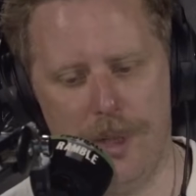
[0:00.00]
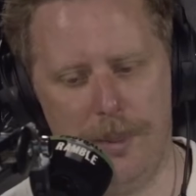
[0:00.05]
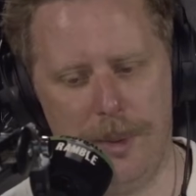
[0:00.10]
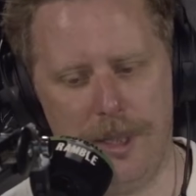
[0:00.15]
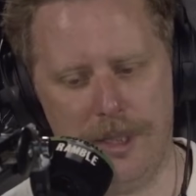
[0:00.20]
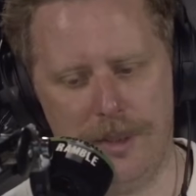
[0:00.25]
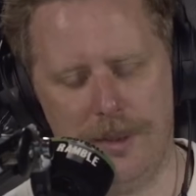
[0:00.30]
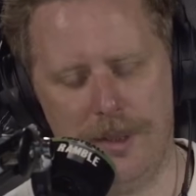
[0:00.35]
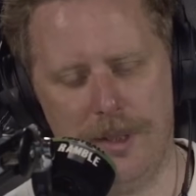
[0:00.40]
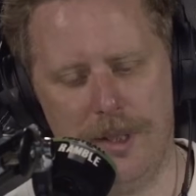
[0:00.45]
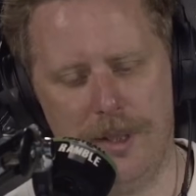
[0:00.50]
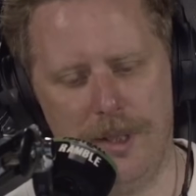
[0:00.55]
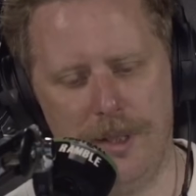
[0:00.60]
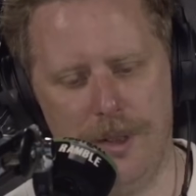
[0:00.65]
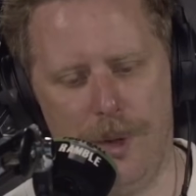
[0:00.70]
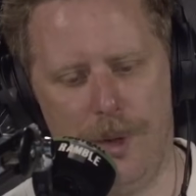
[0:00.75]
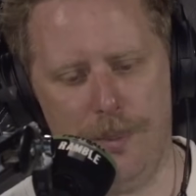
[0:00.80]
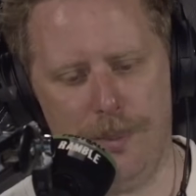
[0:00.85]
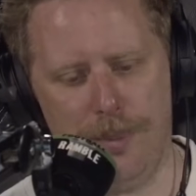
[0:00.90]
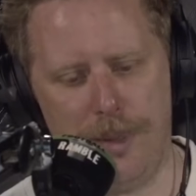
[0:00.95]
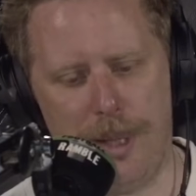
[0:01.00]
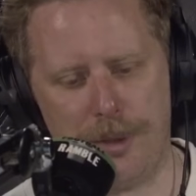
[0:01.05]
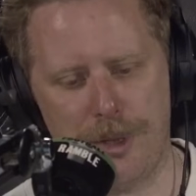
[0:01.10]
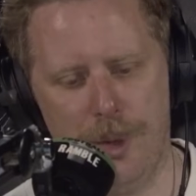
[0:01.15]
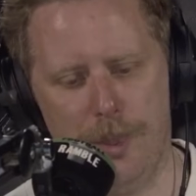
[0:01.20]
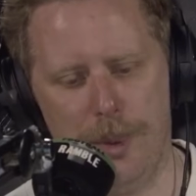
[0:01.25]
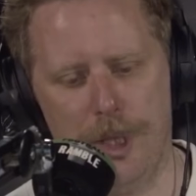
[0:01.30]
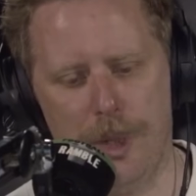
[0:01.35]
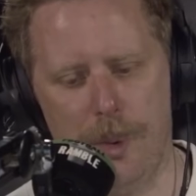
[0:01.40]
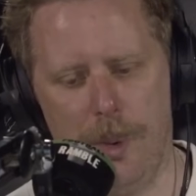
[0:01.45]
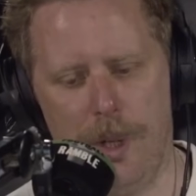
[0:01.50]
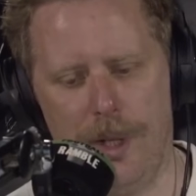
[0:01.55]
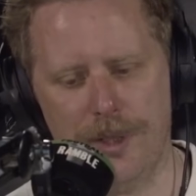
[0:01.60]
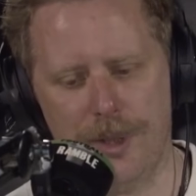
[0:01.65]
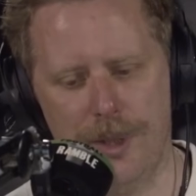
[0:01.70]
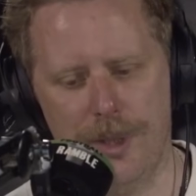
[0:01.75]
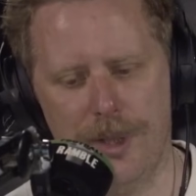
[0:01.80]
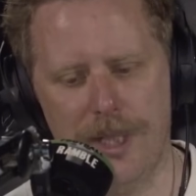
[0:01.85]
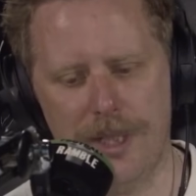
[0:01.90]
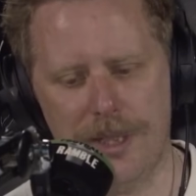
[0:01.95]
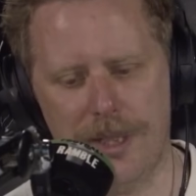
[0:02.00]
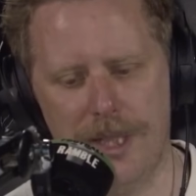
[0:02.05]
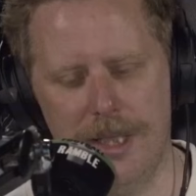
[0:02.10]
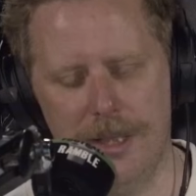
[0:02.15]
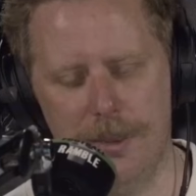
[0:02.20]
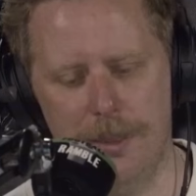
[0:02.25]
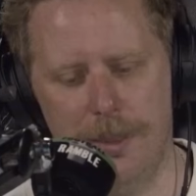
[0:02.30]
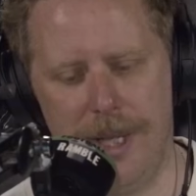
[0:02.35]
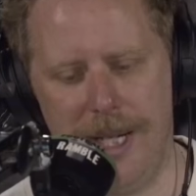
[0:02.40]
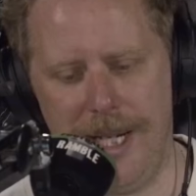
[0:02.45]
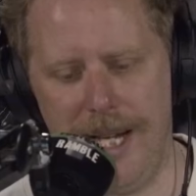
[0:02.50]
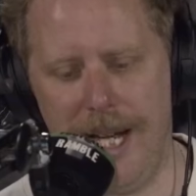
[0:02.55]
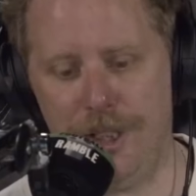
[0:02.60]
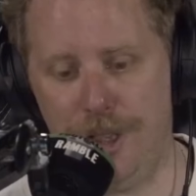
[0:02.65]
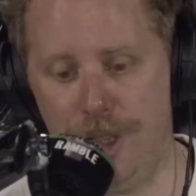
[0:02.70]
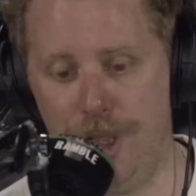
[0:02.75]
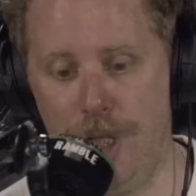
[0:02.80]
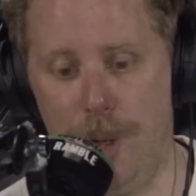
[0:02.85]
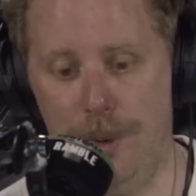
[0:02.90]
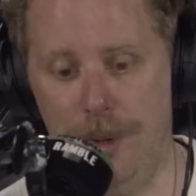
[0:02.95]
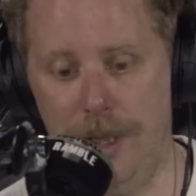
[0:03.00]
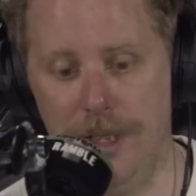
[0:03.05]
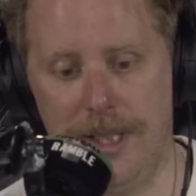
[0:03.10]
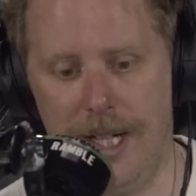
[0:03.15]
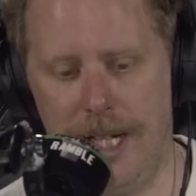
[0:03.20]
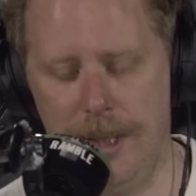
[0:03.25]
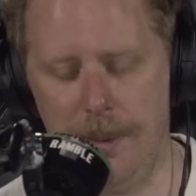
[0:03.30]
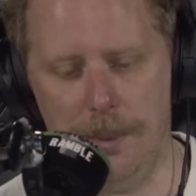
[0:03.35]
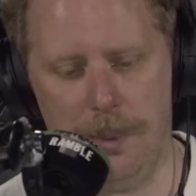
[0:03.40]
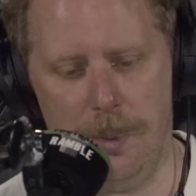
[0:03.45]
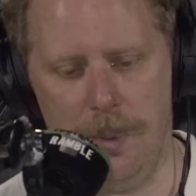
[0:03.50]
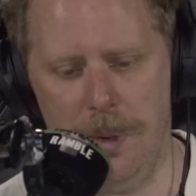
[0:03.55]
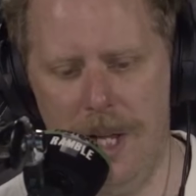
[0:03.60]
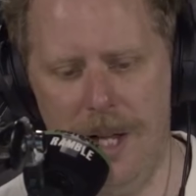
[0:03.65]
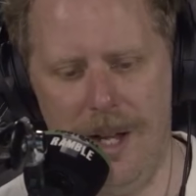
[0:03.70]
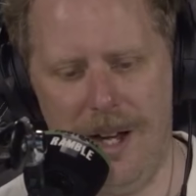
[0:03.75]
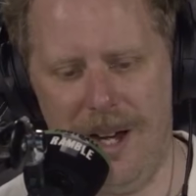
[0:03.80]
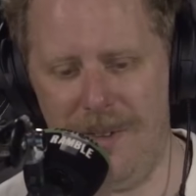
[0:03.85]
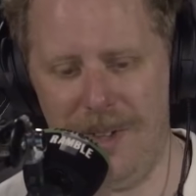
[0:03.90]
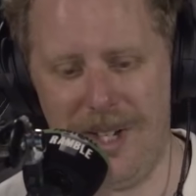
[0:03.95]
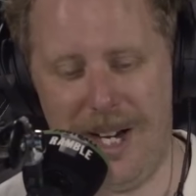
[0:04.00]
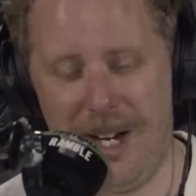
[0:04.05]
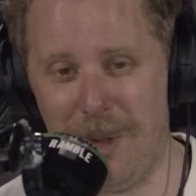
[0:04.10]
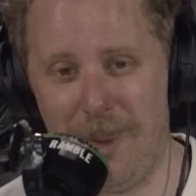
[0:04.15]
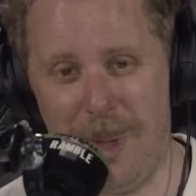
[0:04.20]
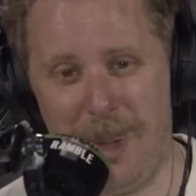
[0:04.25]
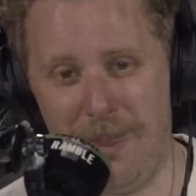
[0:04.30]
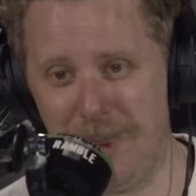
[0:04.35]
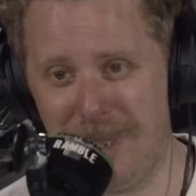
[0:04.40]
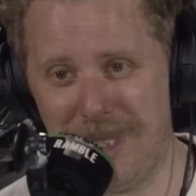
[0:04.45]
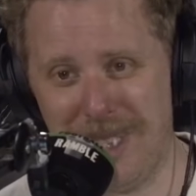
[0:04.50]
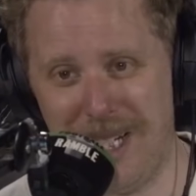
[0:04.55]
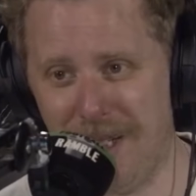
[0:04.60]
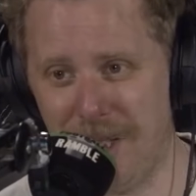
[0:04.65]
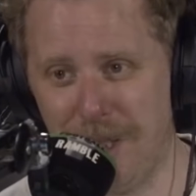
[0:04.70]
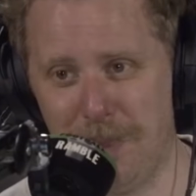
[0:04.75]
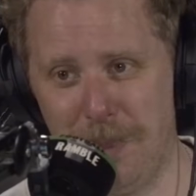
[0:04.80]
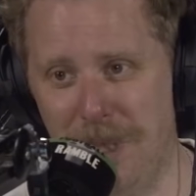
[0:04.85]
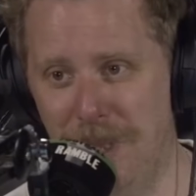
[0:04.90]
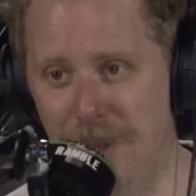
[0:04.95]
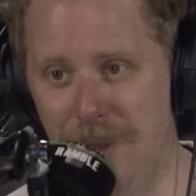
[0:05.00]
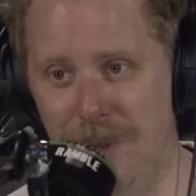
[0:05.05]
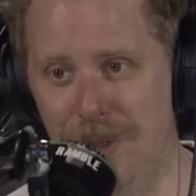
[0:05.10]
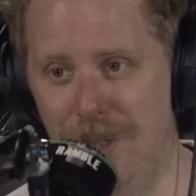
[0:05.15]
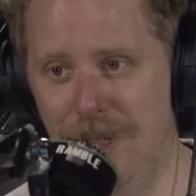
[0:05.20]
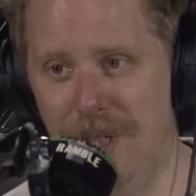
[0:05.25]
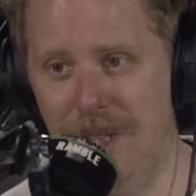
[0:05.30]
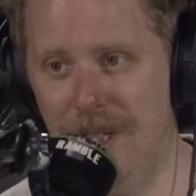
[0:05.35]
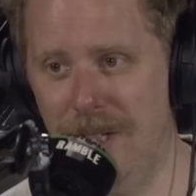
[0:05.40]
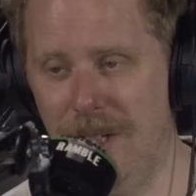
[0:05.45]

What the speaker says: I mean, he's perhaps not been quite as good this season, but he has shown he's capable. I think Aaron Wan-Bissaka's been good.